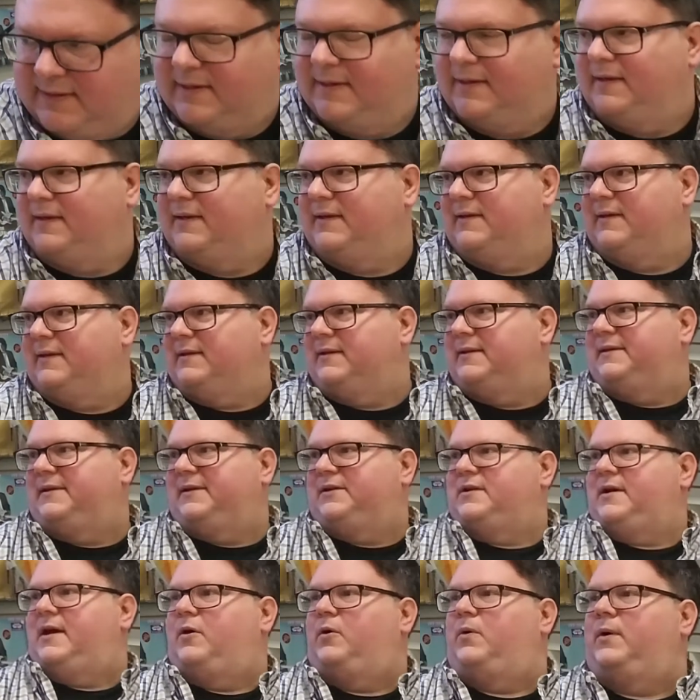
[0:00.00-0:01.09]
uh,
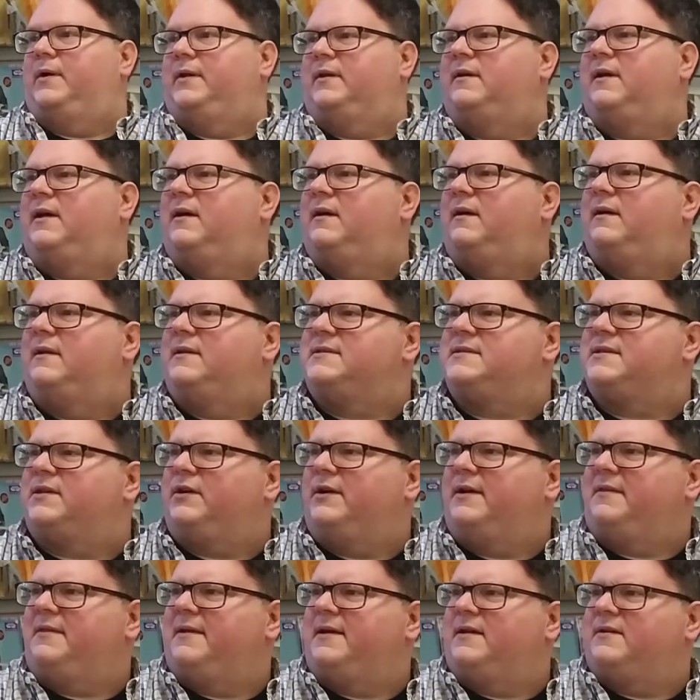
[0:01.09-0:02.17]
there, oh, and uh, is there
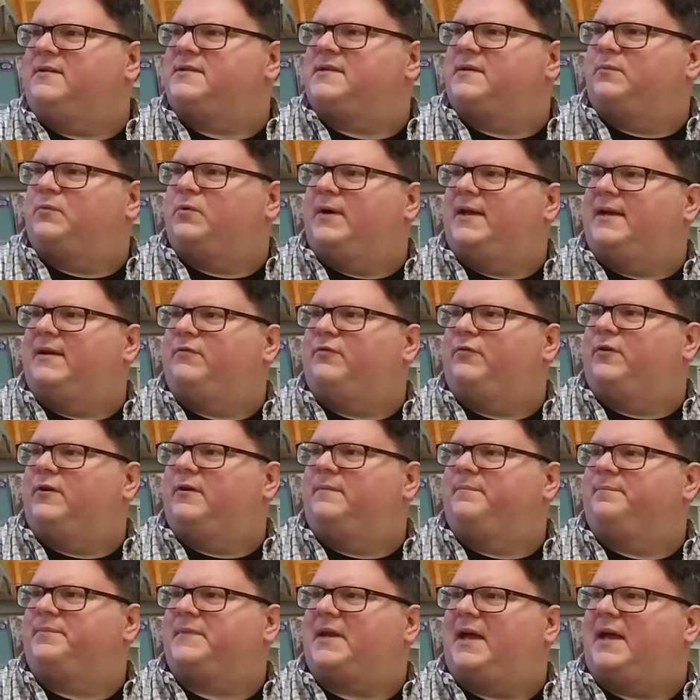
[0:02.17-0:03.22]
anything else I'm waiting for?